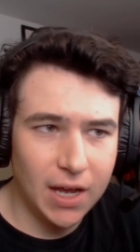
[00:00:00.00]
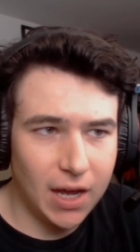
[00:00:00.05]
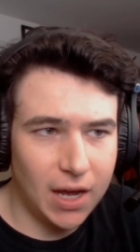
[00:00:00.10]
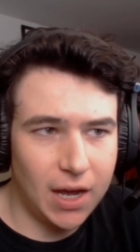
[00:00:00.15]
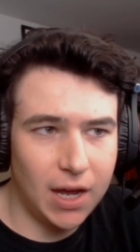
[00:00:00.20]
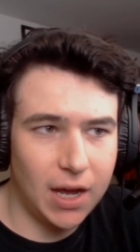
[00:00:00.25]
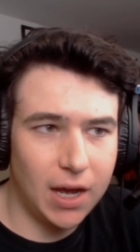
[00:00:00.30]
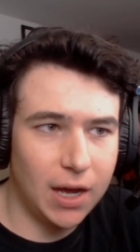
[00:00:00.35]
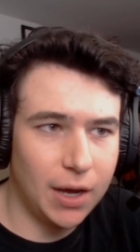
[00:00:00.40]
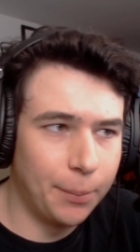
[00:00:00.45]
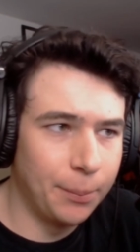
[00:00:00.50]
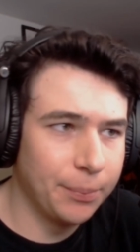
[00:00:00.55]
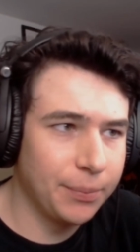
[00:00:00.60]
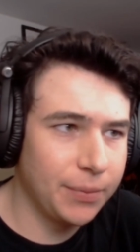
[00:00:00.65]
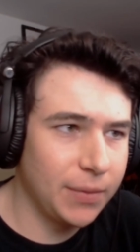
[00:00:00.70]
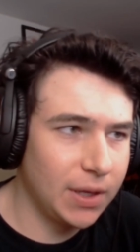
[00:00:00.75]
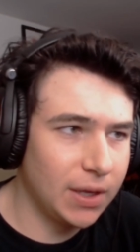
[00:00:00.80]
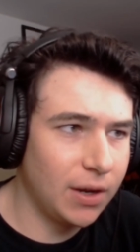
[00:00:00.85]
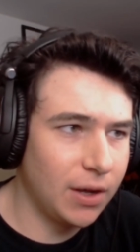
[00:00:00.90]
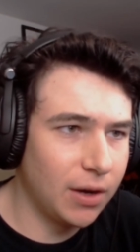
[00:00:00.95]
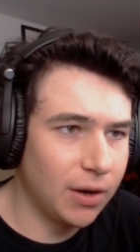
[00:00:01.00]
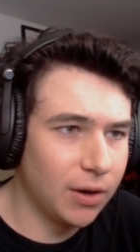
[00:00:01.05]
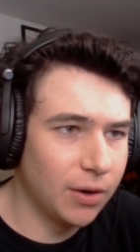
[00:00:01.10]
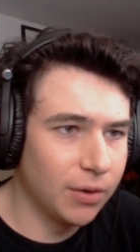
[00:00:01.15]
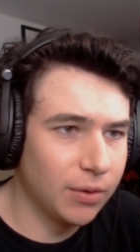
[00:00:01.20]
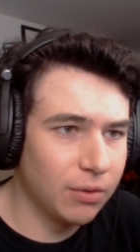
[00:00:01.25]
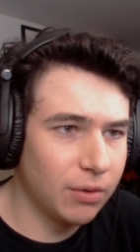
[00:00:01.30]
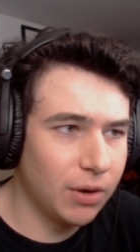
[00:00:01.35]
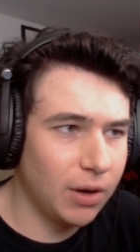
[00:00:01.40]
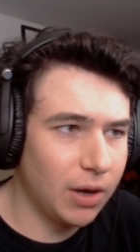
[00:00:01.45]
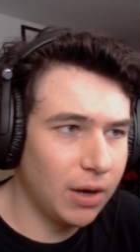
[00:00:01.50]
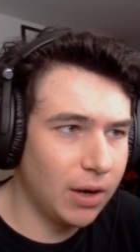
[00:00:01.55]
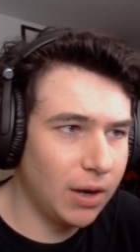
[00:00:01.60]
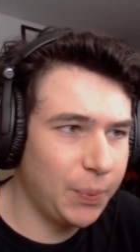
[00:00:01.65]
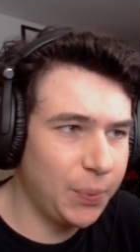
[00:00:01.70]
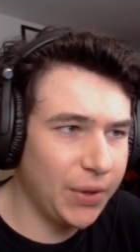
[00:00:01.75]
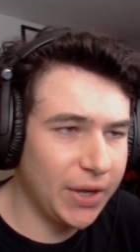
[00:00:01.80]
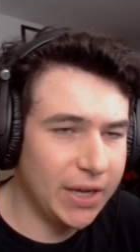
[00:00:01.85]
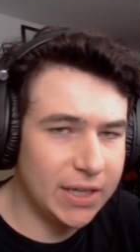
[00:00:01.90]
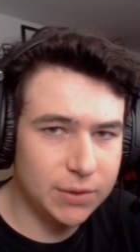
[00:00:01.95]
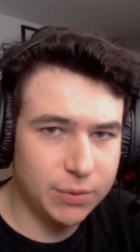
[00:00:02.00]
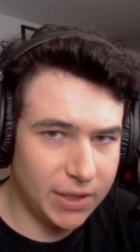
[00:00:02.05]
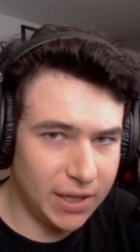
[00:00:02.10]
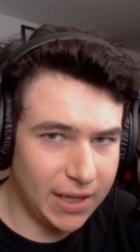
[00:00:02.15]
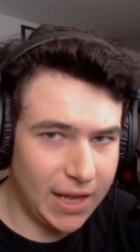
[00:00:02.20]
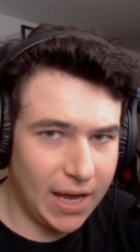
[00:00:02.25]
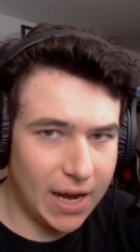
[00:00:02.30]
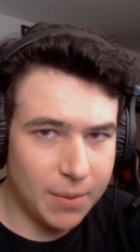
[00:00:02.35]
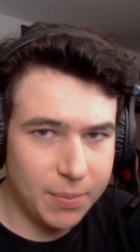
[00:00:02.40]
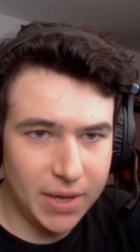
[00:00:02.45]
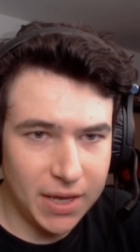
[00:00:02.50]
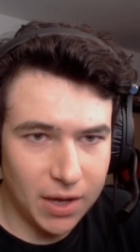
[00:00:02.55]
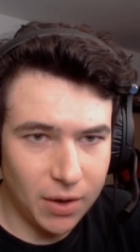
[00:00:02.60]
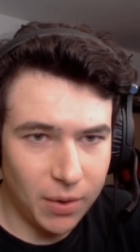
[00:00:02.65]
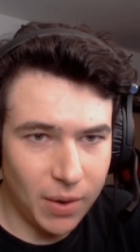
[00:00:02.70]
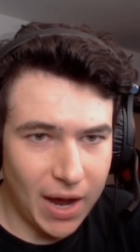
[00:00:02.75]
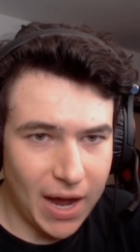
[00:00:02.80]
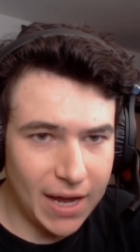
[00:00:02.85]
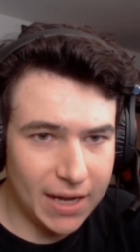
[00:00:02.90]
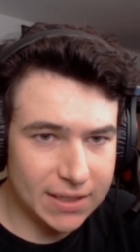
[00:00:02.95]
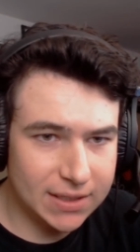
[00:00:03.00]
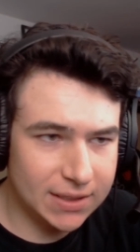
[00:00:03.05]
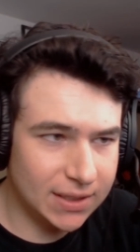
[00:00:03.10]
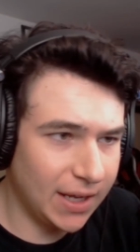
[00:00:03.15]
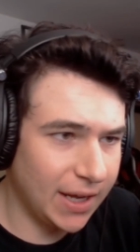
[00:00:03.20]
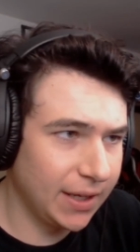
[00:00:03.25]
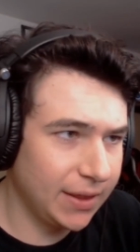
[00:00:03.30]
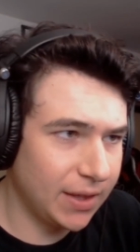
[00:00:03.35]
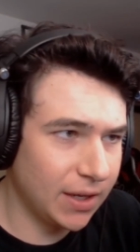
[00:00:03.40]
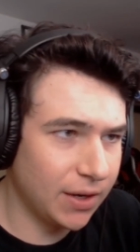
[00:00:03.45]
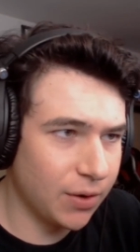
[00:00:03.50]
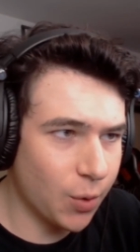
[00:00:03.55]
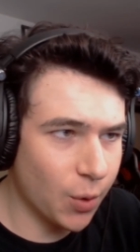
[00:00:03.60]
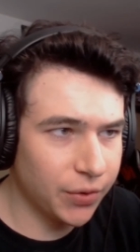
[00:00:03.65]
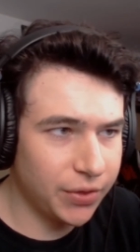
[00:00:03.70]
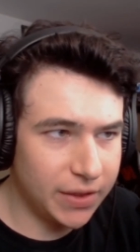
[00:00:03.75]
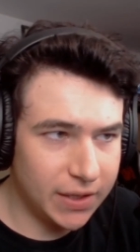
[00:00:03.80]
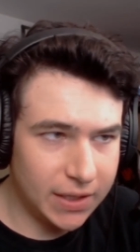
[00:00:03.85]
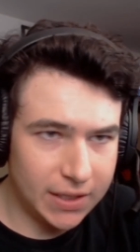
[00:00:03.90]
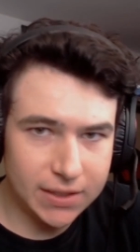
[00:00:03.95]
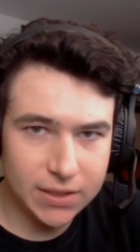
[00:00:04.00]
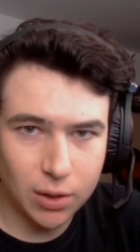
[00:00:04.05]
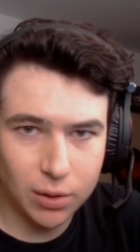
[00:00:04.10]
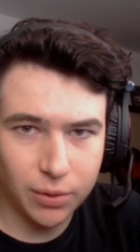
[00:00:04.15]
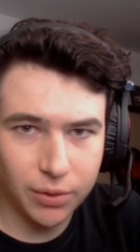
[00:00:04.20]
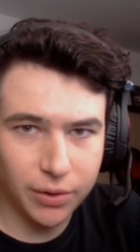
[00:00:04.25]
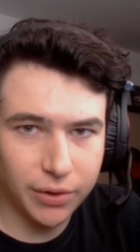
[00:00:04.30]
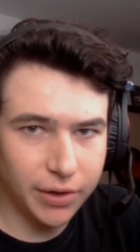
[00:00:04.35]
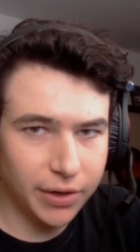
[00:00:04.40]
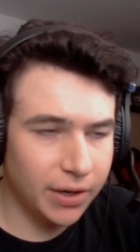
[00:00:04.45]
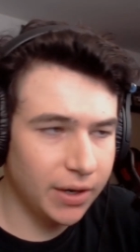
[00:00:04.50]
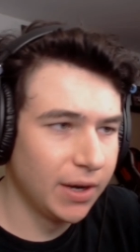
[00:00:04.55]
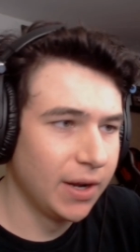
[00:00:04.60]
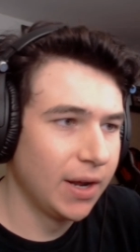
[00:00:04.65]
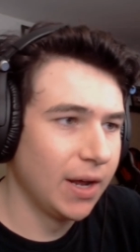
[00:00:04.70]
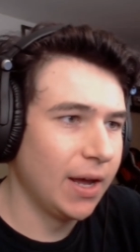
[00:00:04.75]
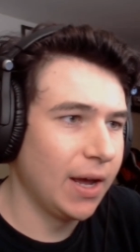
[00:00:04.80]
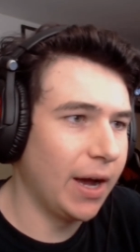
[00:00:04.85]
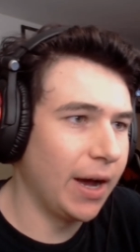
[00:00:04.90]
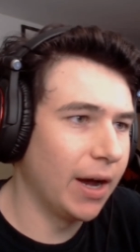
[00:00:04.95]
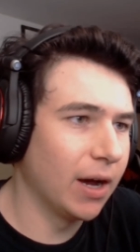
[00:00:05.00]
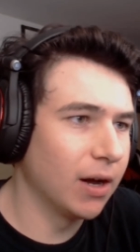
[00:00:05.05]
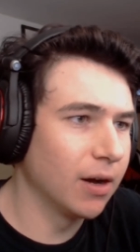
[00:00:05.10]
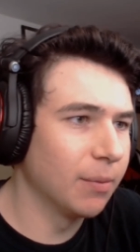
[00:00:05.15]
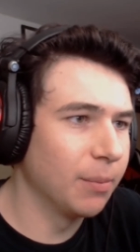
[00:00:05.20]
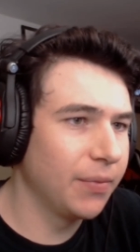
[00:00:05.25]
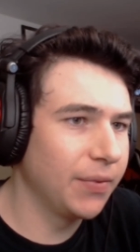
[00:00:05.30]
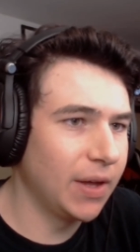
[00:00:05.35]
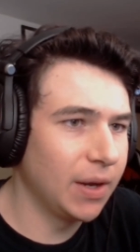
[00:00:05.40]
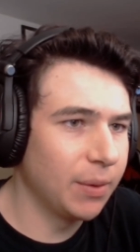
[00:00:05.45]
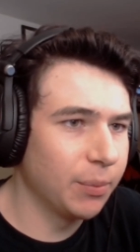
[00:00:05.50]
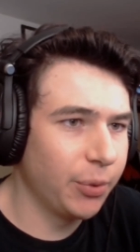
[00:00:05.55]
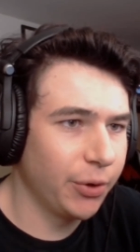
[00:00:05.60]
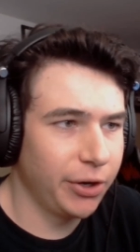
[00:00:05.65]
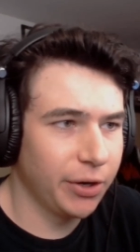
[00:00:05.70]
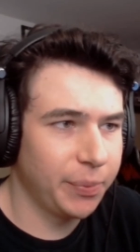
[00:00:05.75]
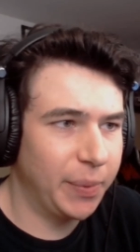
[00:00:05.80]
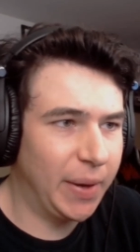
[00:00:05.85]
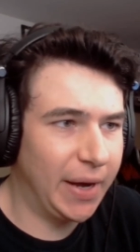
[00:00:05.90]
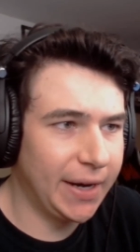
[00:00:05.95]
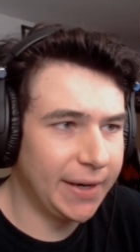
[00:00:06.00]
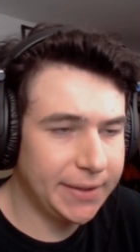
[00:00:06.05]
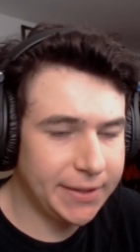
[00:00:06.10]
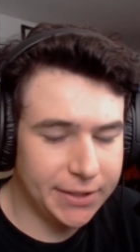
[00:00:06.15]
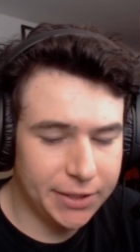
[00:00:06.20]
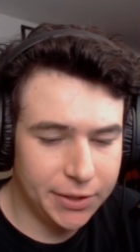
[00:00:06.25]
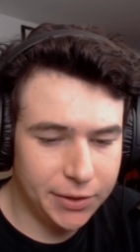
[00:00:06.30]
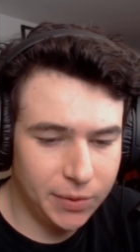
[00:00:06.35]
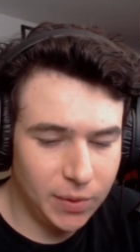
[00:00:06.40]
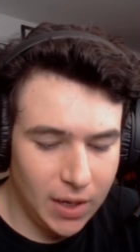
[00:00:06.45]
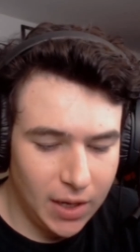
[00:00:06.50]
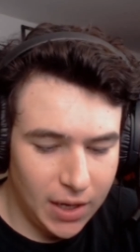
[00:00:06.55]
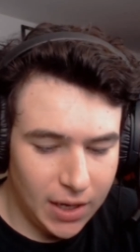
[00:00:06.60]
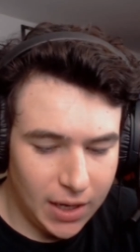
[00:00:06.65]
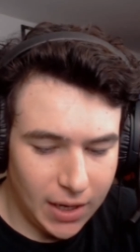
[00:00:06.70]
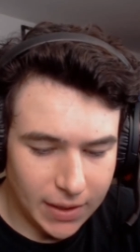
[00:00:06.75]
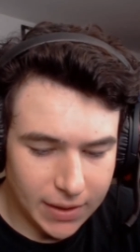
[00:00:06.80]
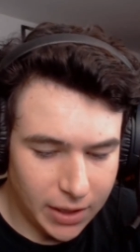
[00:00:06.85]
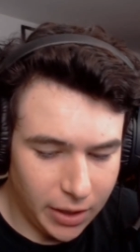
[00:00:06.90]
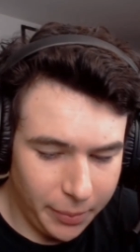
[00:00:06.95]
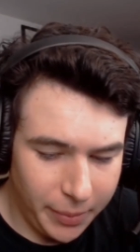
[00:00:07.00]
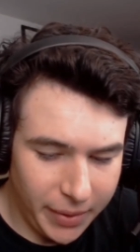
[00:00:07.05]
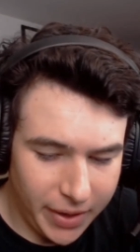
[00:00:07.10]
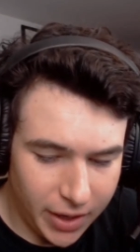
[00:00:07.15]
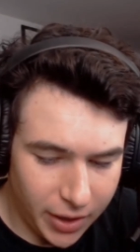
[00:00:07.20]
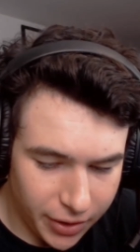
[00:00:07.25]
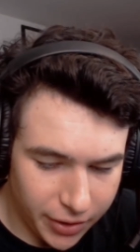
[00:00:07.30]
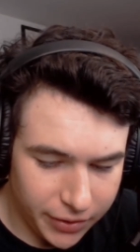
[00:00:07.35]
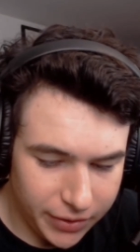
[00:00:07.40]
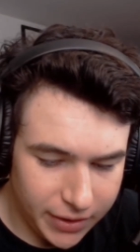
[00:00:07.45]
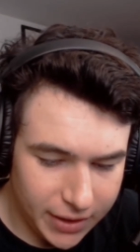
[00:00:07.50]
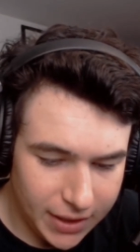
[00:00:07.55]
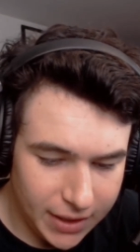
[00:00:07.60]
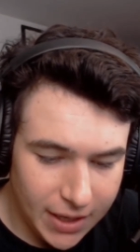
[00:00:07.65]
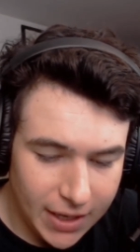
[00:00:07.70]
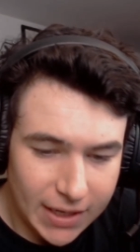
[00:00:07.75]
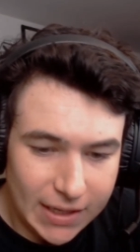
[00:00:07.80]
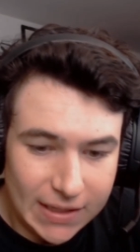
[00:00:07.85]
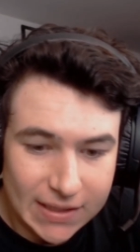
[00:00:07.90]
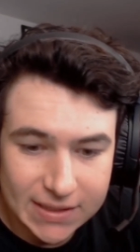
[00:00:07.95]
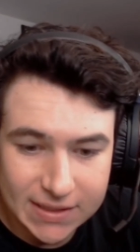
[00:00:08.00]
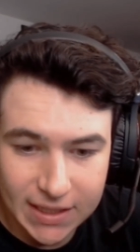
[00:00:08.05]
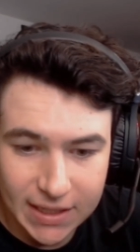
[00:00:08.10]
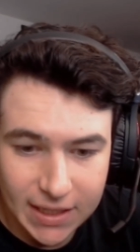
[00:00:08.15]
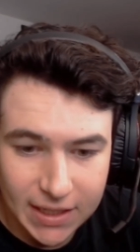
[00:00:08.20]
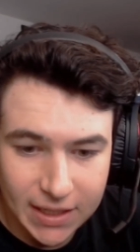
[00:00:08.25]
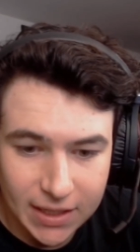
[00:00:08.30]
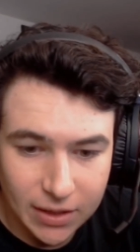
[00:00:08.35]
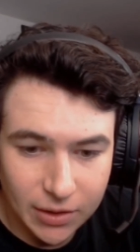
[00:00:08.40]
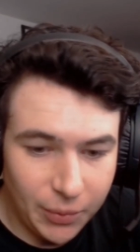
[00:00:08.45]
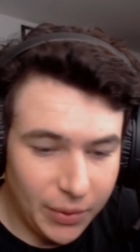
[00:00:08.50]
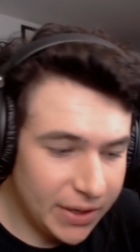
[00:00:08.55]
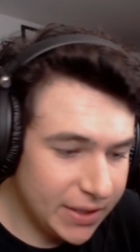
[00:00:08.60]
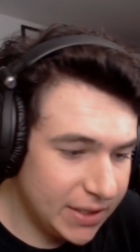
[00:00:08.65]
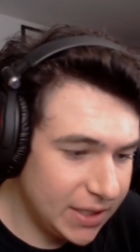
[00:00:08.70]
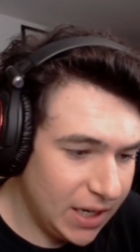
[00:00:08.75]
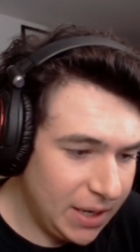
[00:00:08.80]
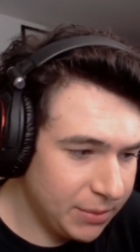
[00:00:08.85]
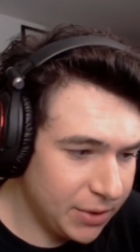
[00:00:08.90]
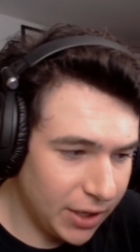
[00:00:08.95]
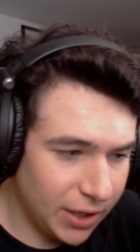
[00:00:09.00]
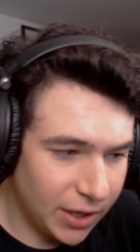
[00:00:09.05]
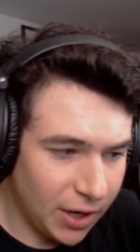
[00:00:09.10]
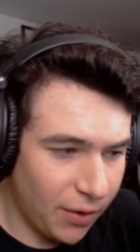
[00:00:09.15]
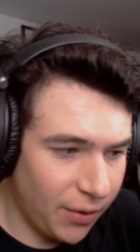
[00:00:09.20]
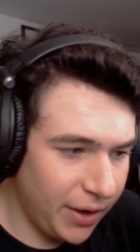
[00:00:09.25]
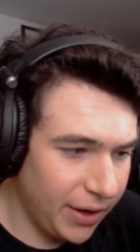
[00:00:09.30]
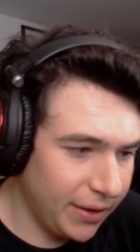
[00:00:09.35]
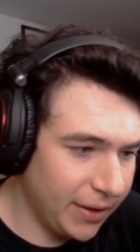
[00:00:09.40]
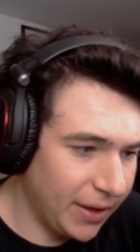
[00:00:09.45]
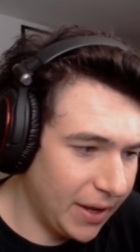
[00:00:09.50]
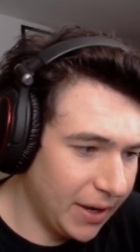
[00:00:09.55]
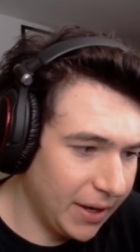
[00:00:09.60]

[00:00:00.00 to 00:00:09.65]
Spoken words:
a place with a lot of POIs, like the northeast corner. Then pull your parachute a little bit early, see where teams are going,